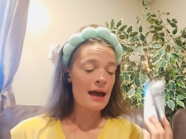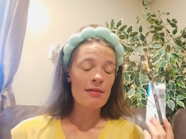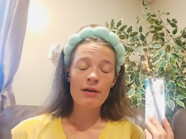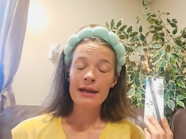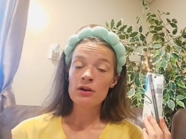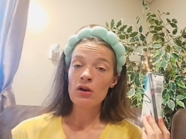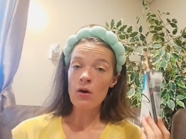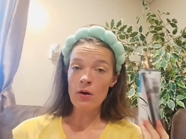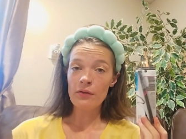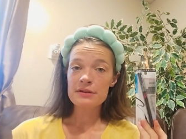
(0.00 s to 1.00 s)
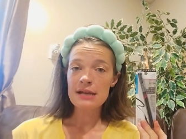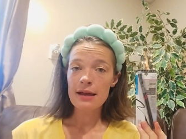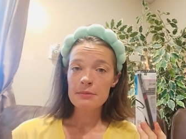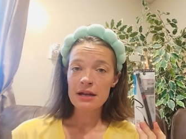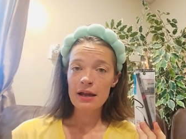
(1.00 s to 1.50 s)
eyeliner all the
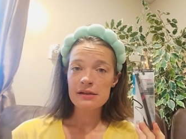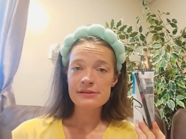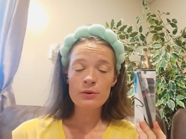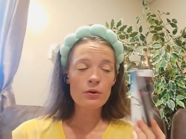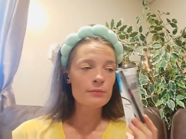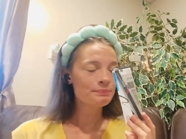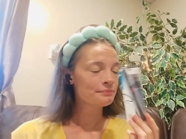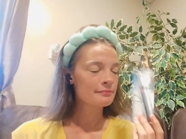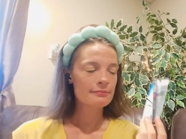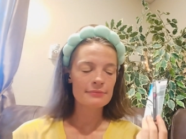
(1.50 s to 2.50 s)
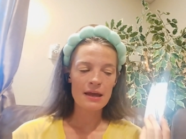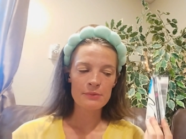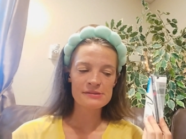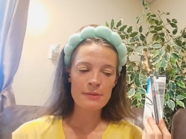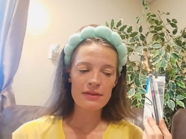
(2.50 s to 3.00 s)
time in high school.
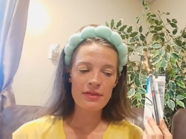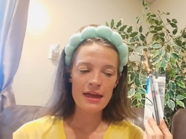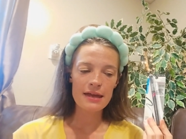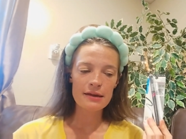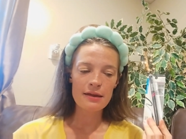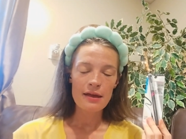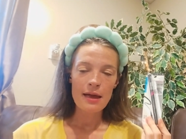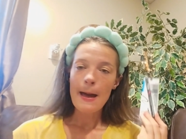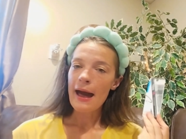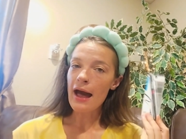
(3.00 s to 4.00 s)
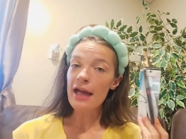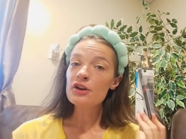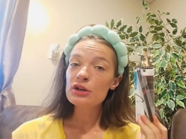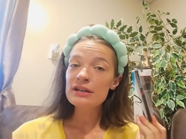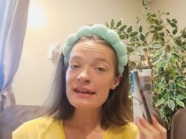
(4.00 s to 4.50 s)
That was my thing.
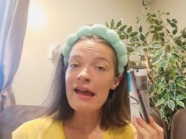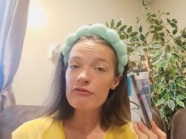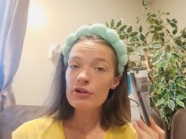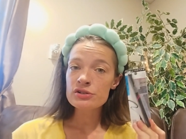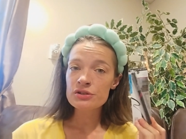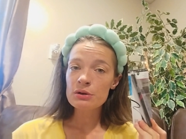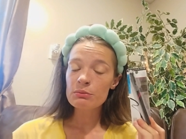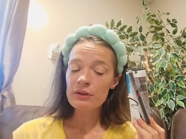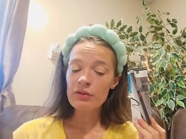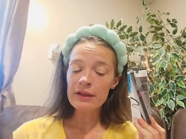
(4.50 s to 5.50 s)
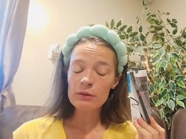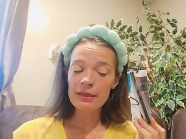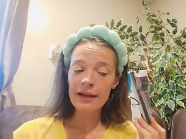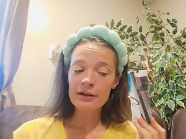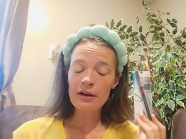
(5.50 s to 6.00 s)
I could never do it with
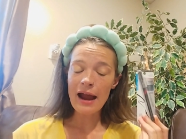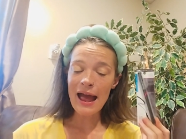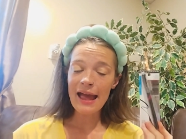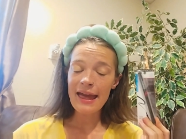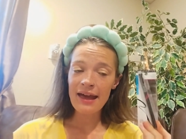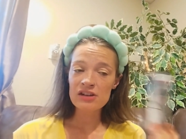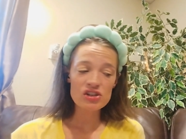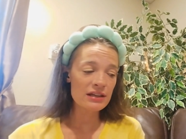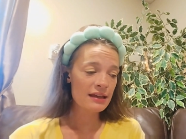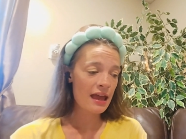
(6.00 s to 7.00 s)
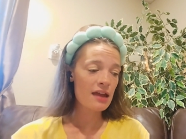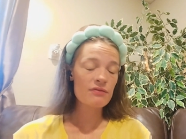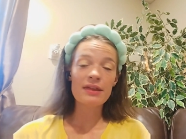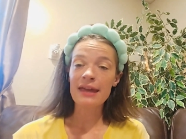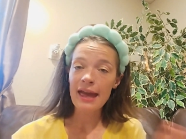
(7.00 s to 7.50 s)
liquid liner. I actually
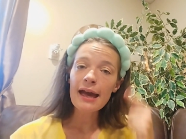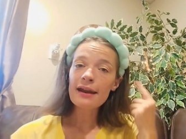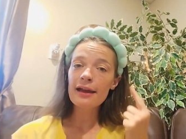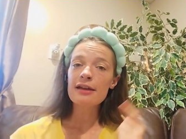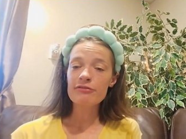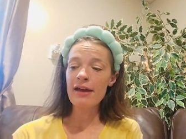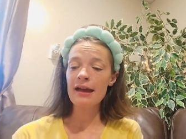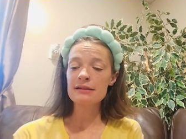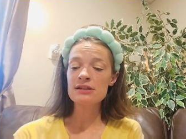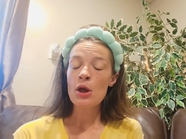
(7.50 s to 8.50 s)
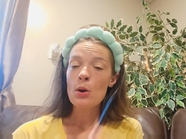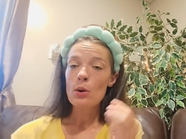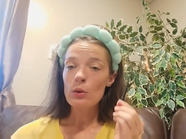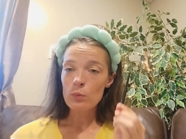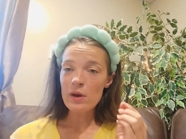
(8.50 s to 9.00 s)
gave the cat eye effect
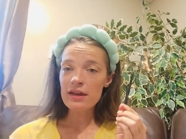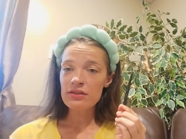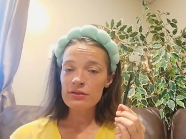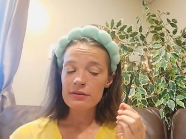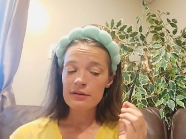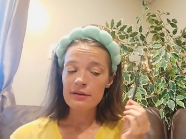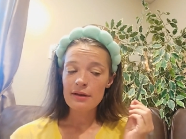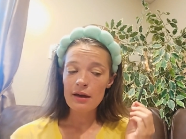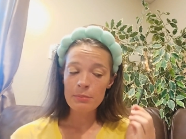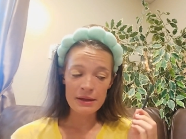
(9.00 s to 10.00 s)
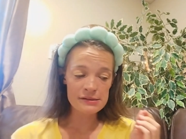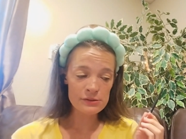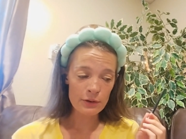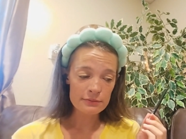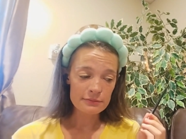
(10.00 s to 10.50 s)
with a
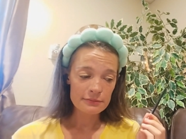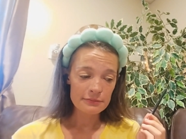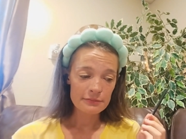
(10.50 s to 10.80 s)
pencil.